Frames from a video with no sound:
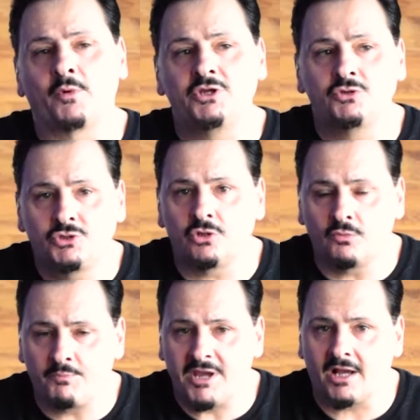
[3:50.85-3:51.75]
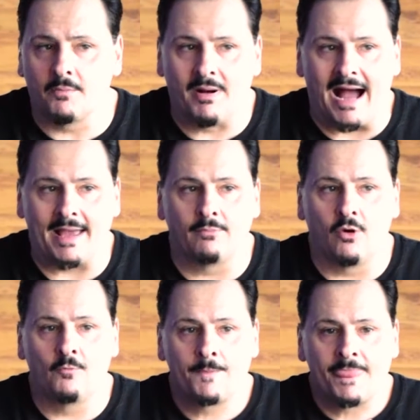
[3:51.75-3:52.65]
When you do pick a
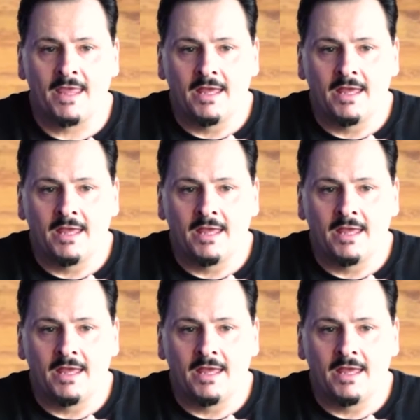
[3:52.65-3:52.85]
Bible,